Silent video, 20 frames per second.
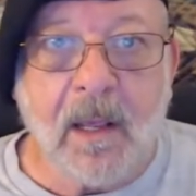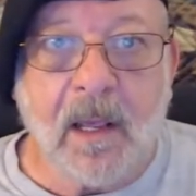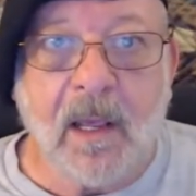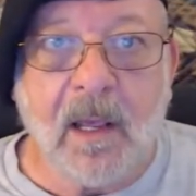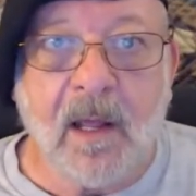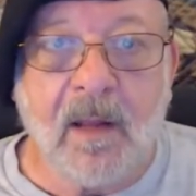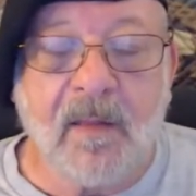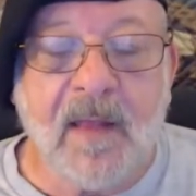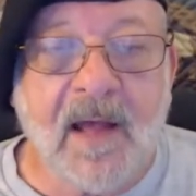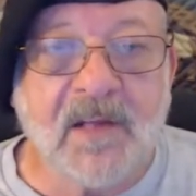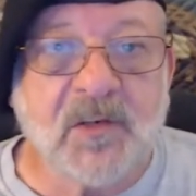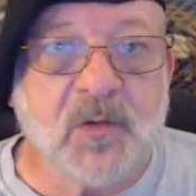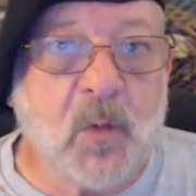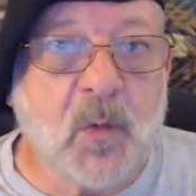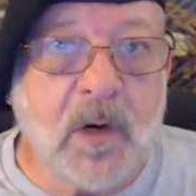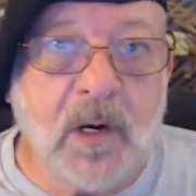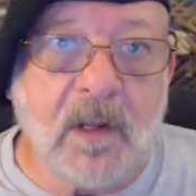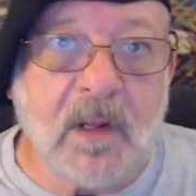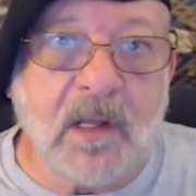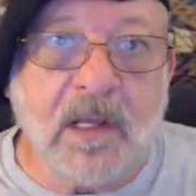And that's
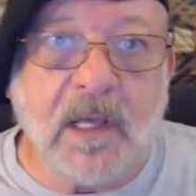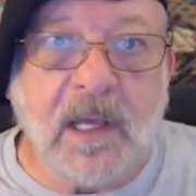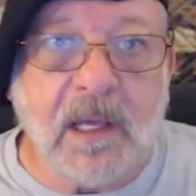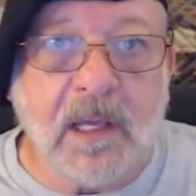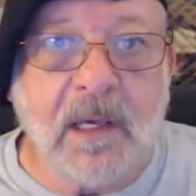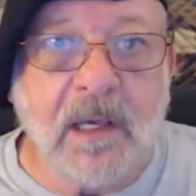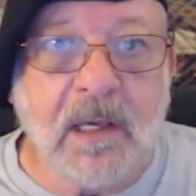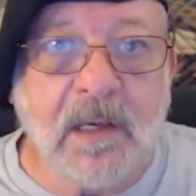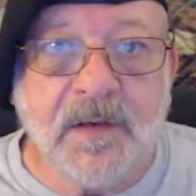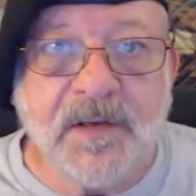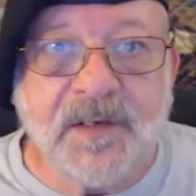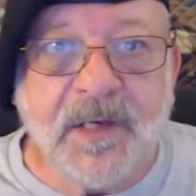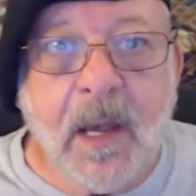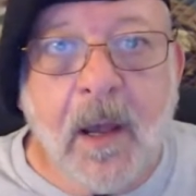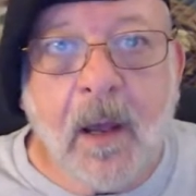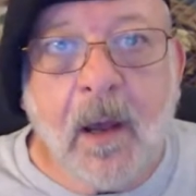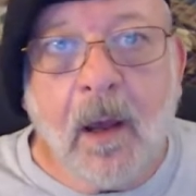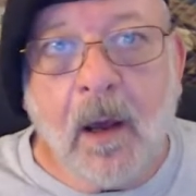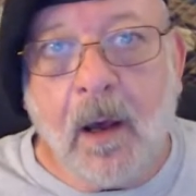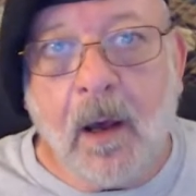one of the keys
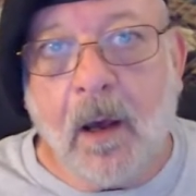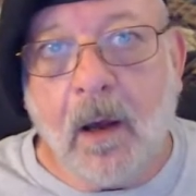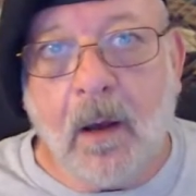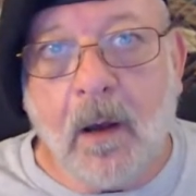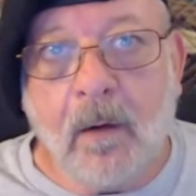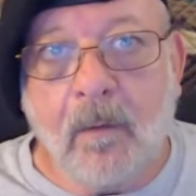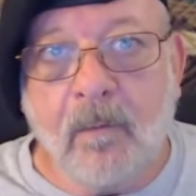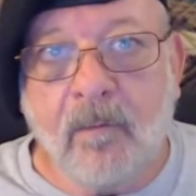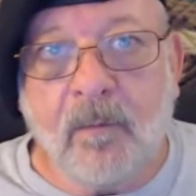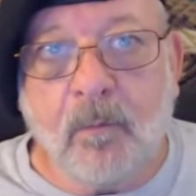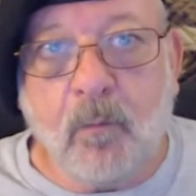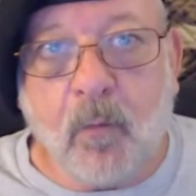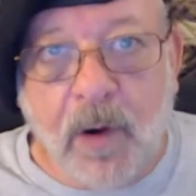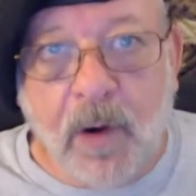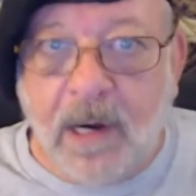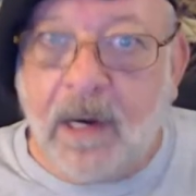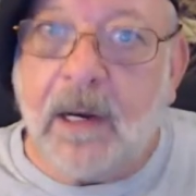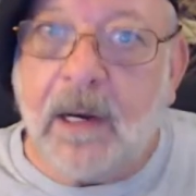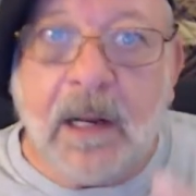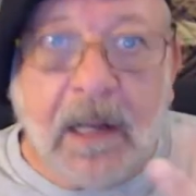of
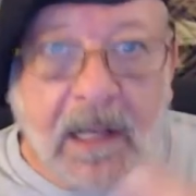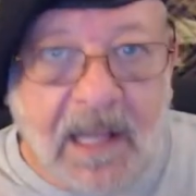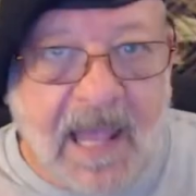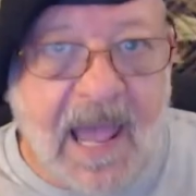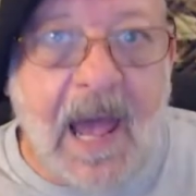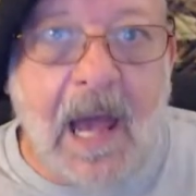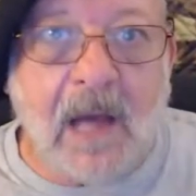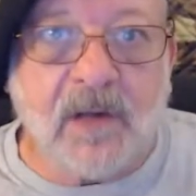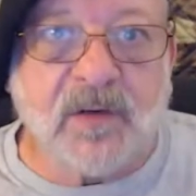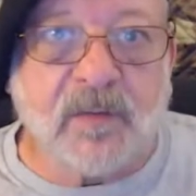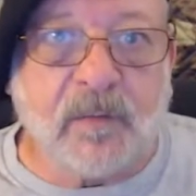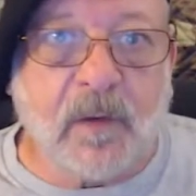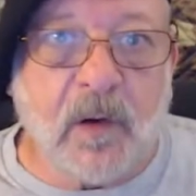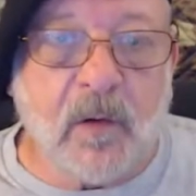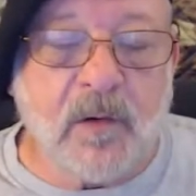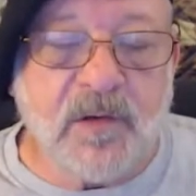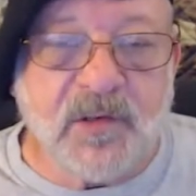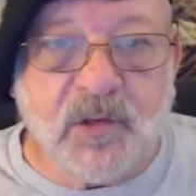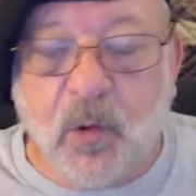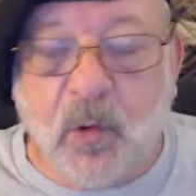bringing in cash
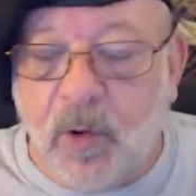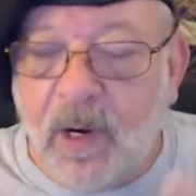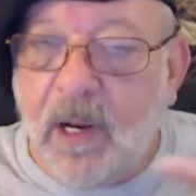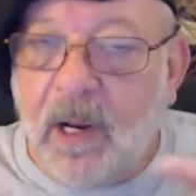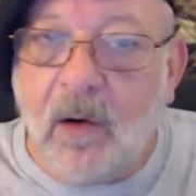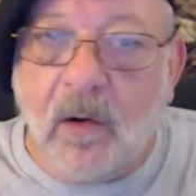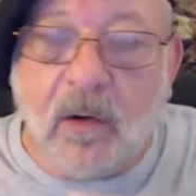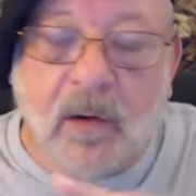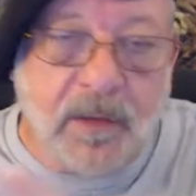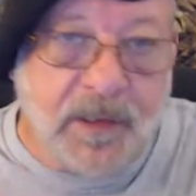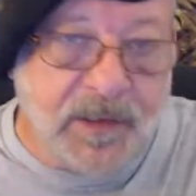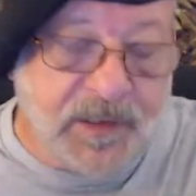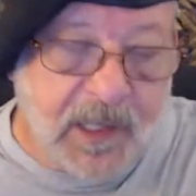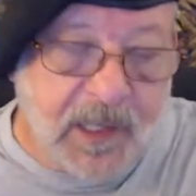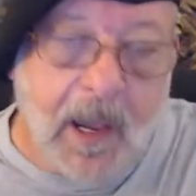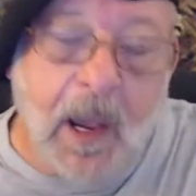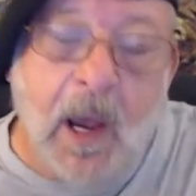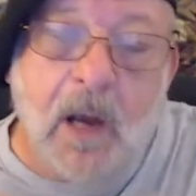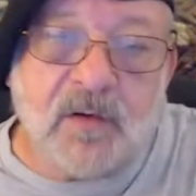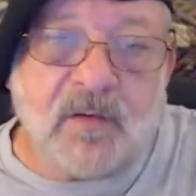flows, creating all these
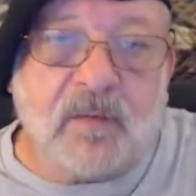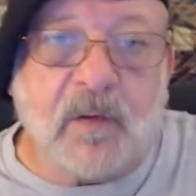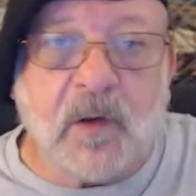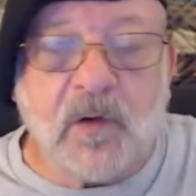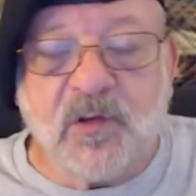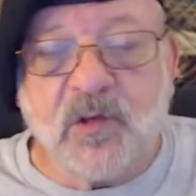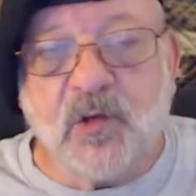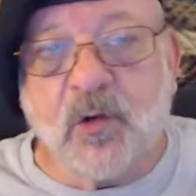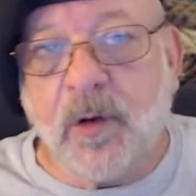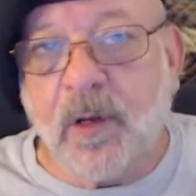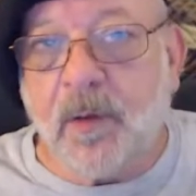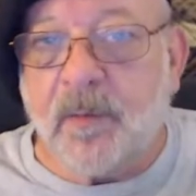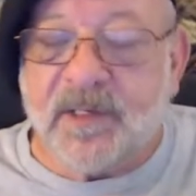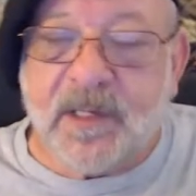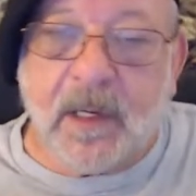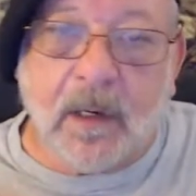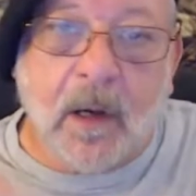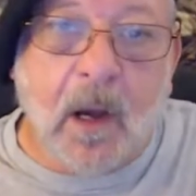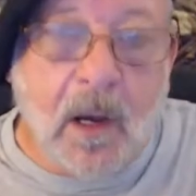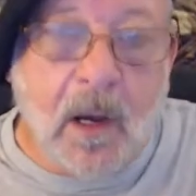cash flow streams
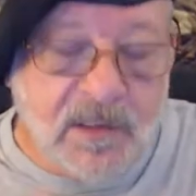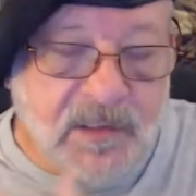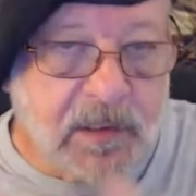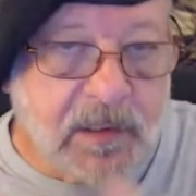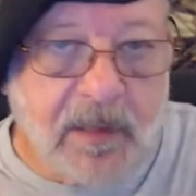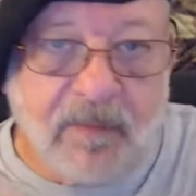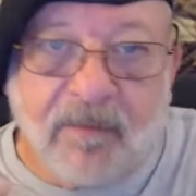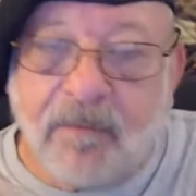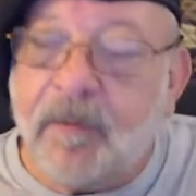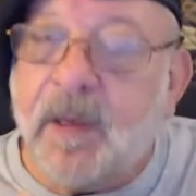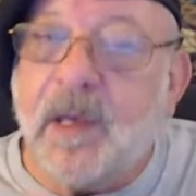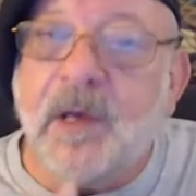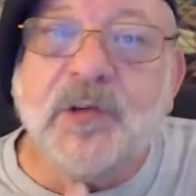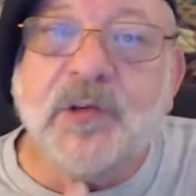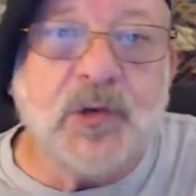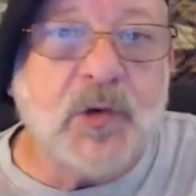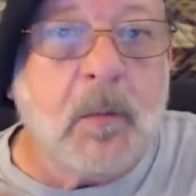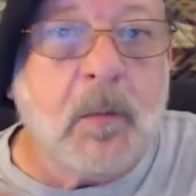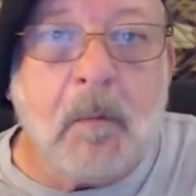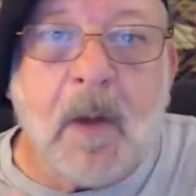that constantly
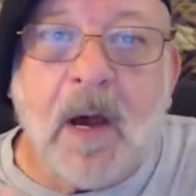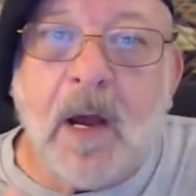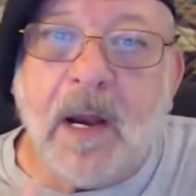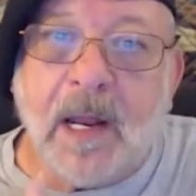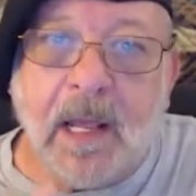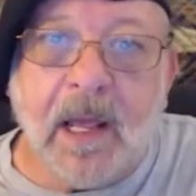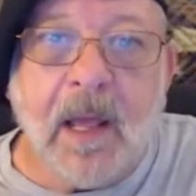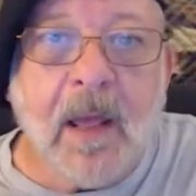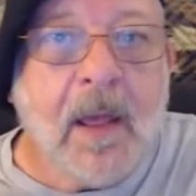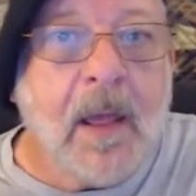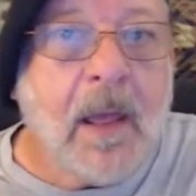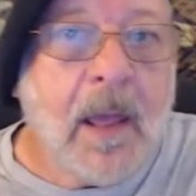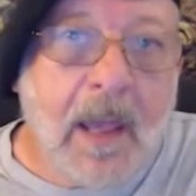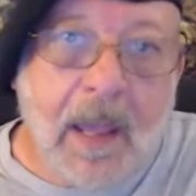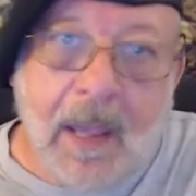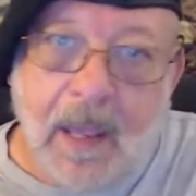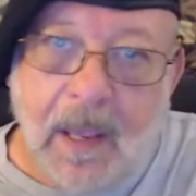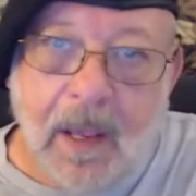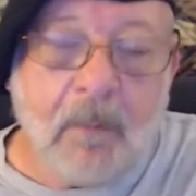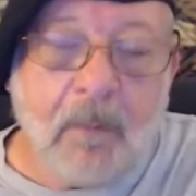feed you money
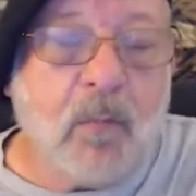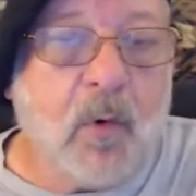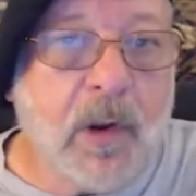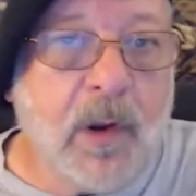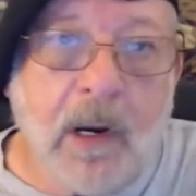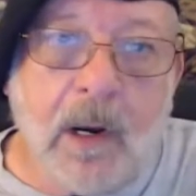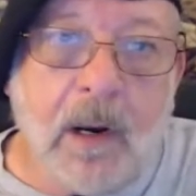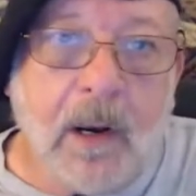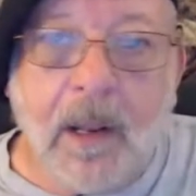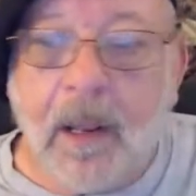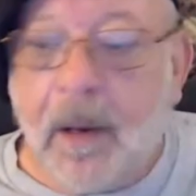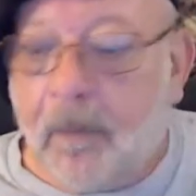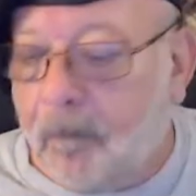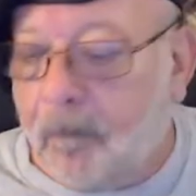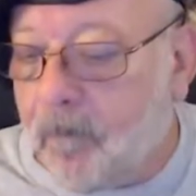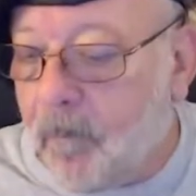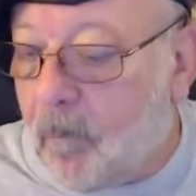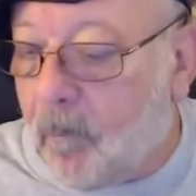and bringing it in.